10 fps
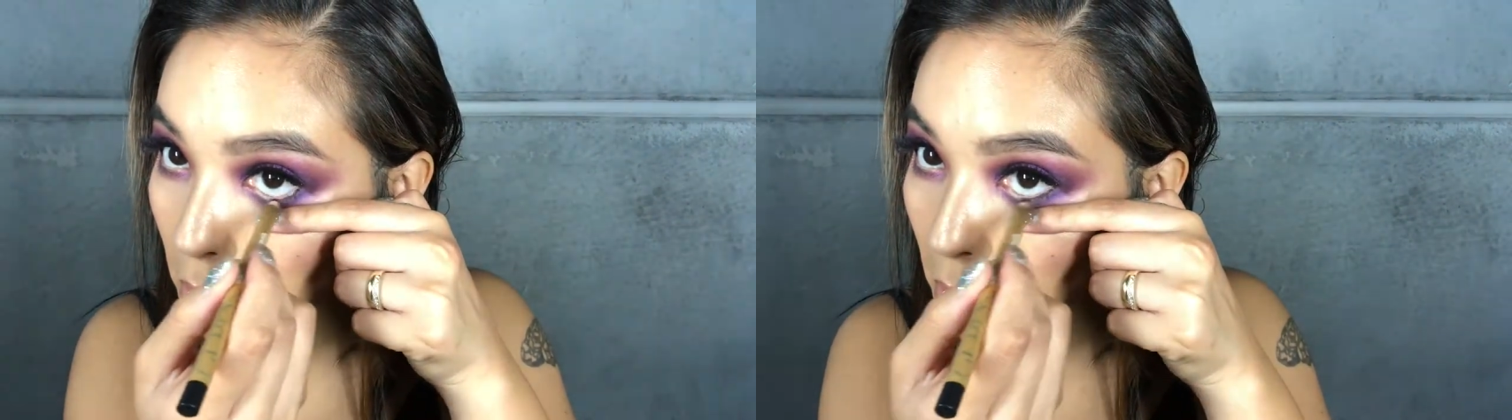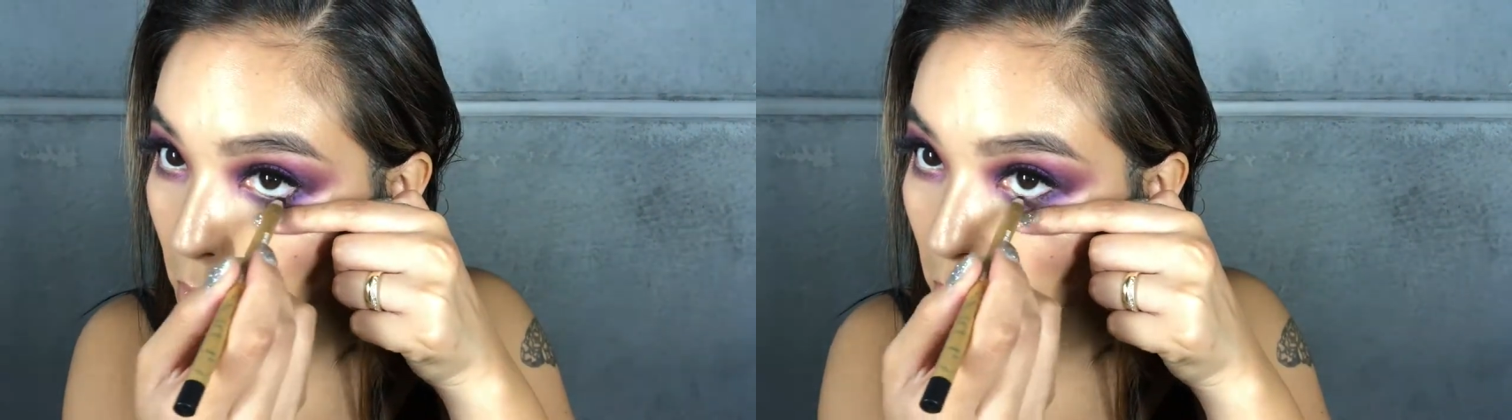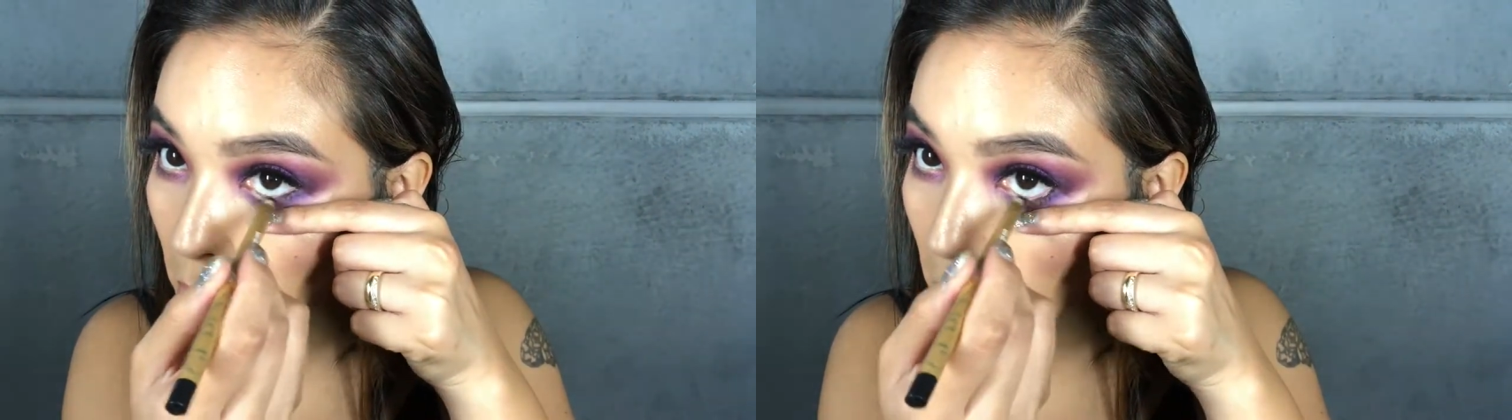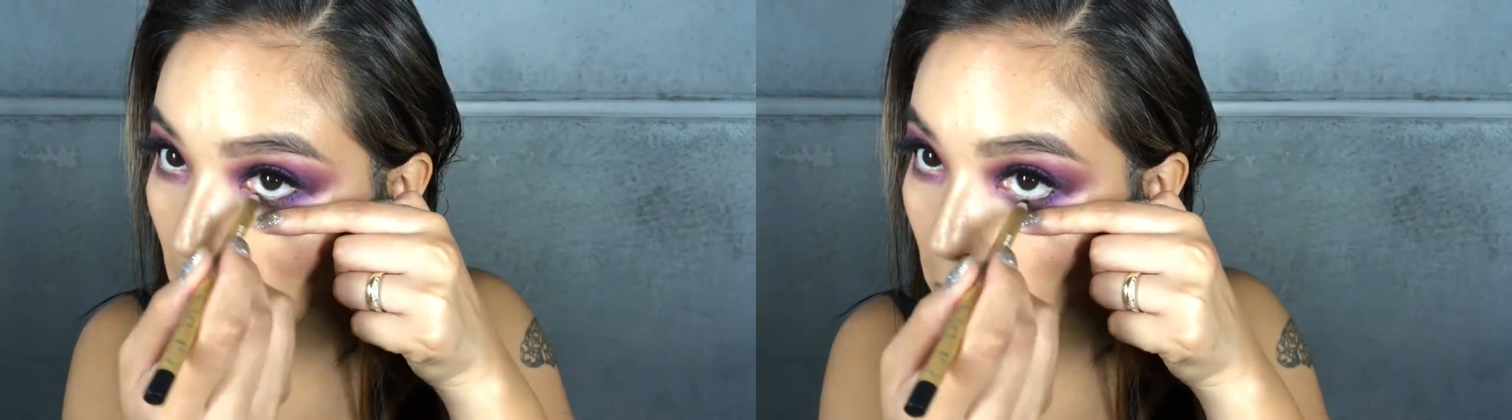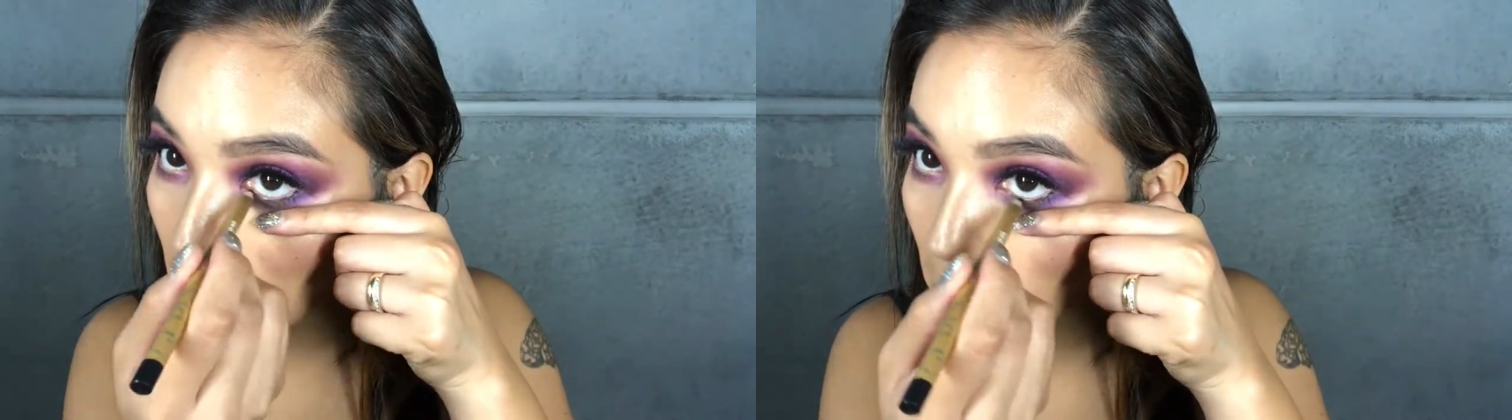really
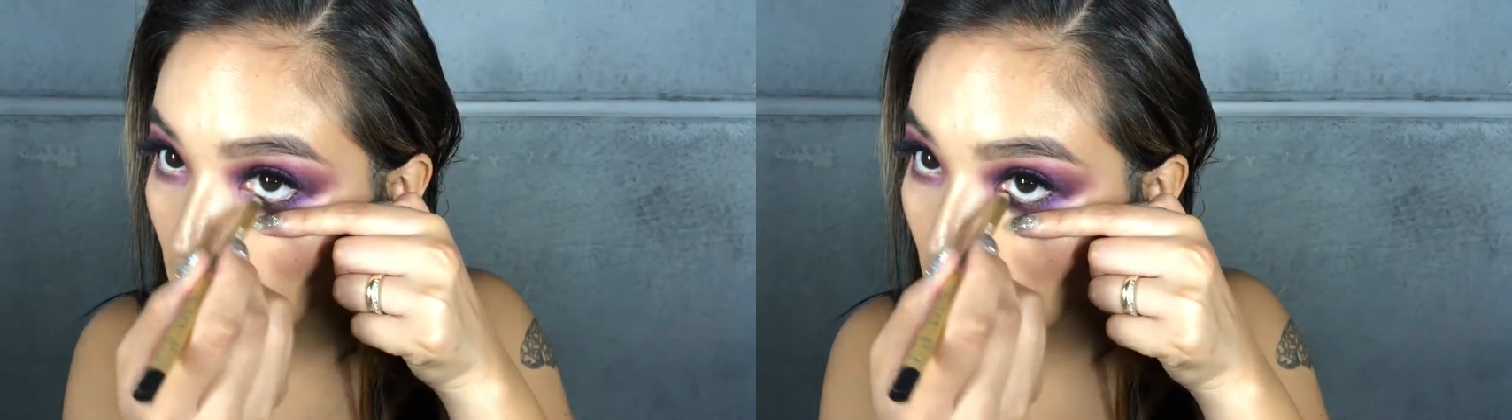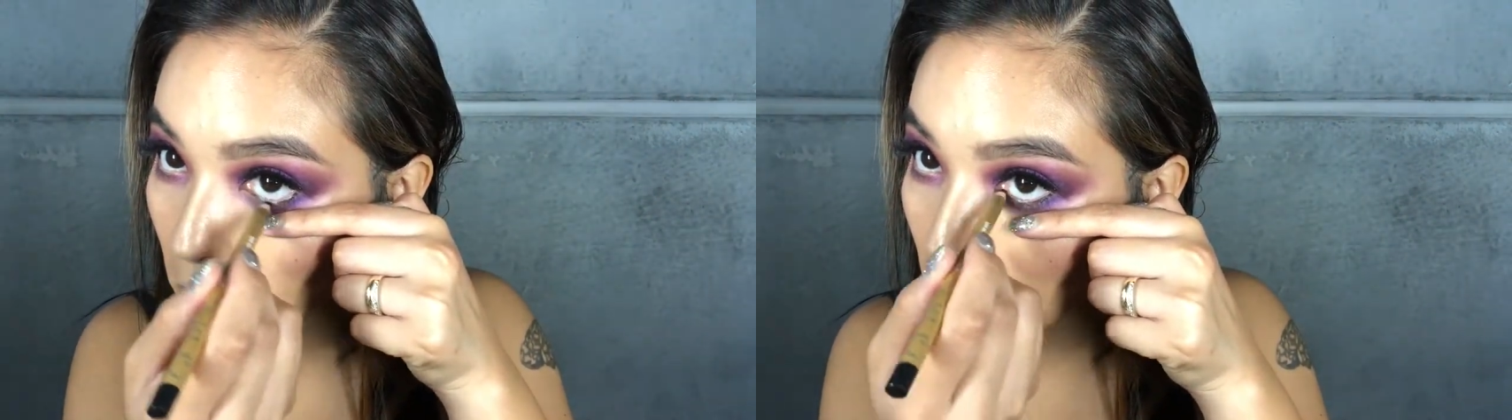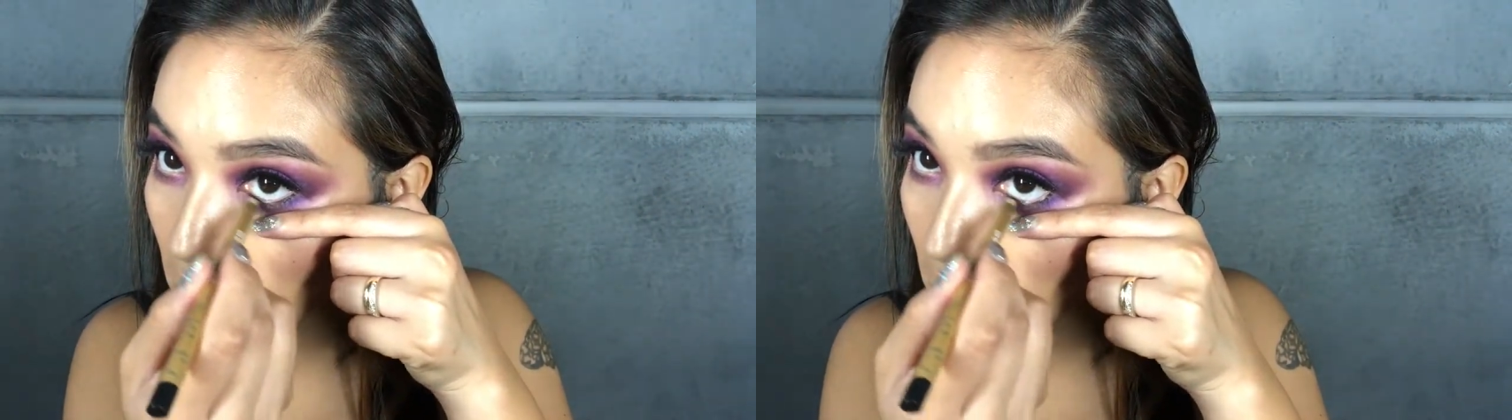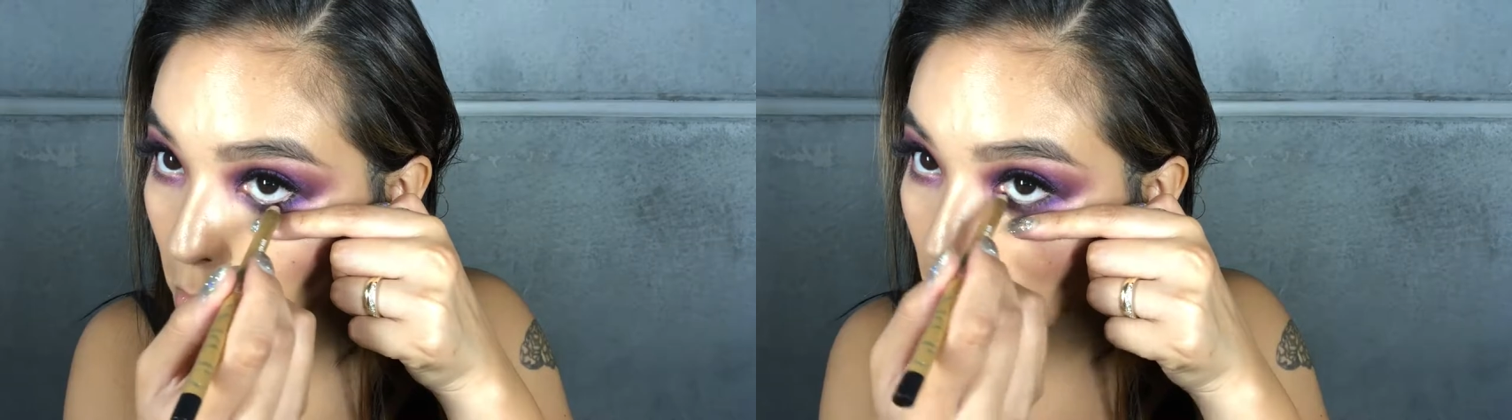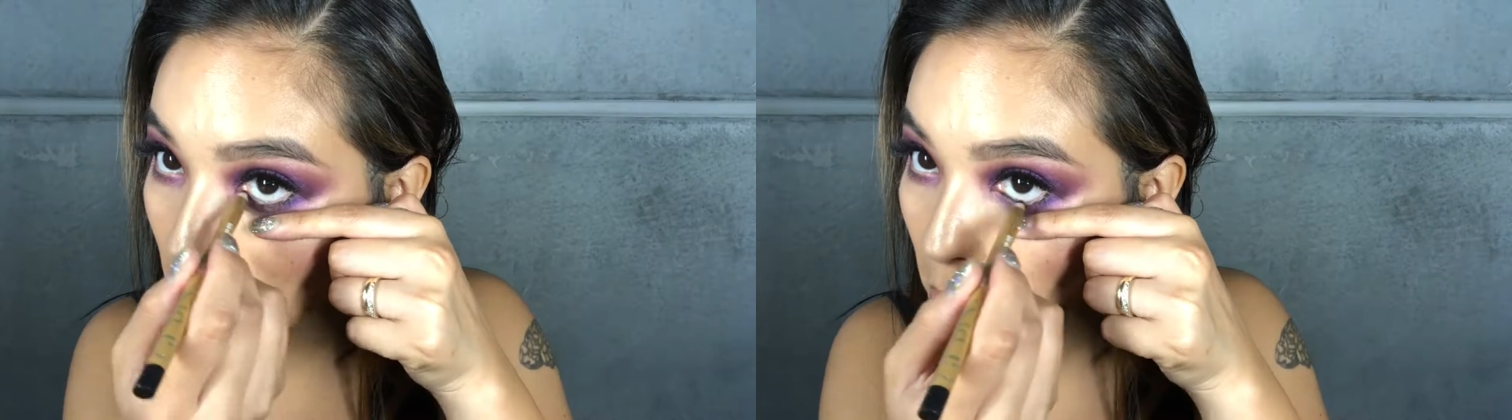soft and the
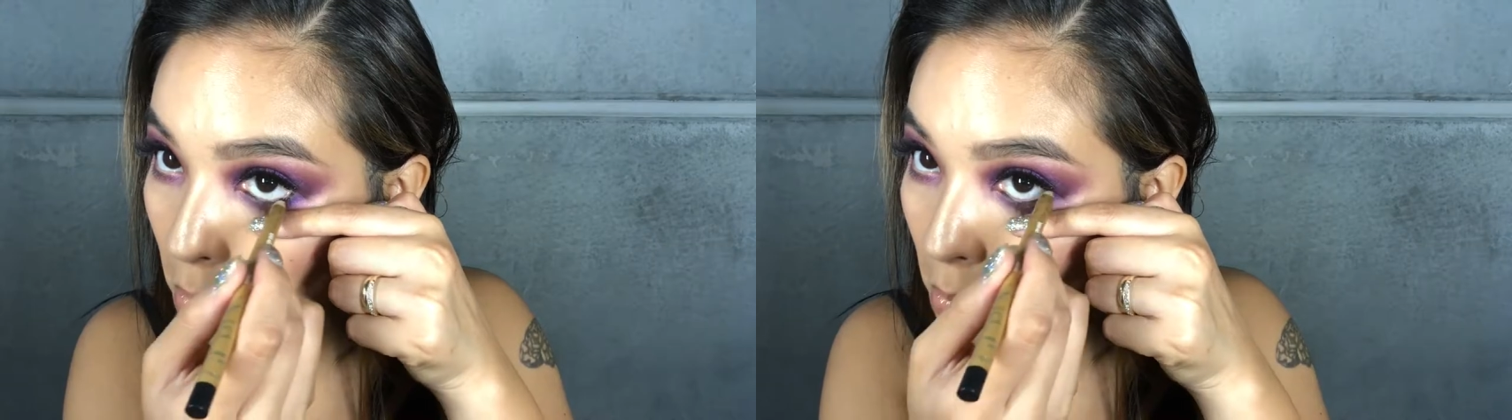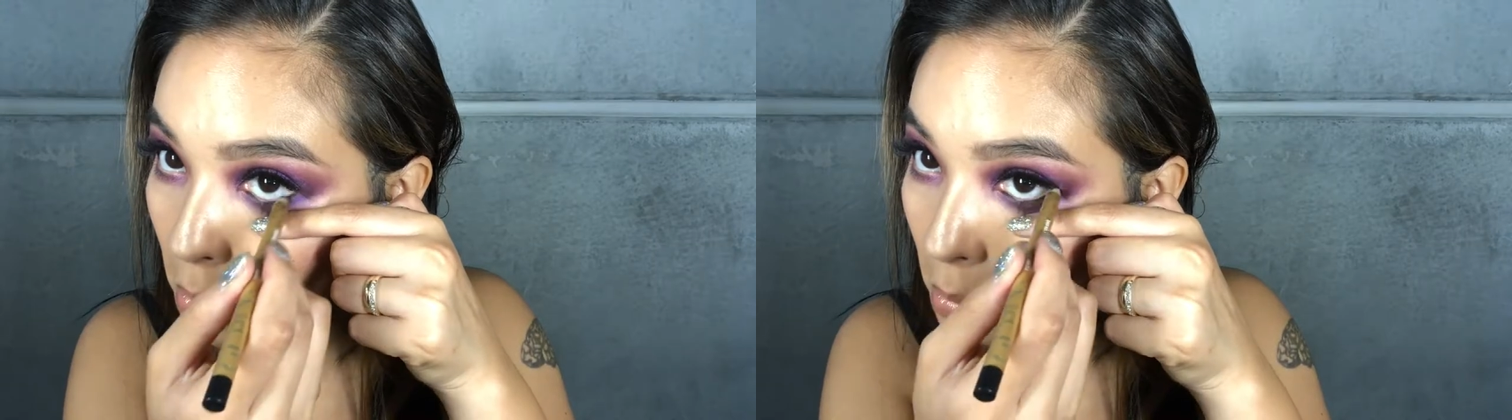color is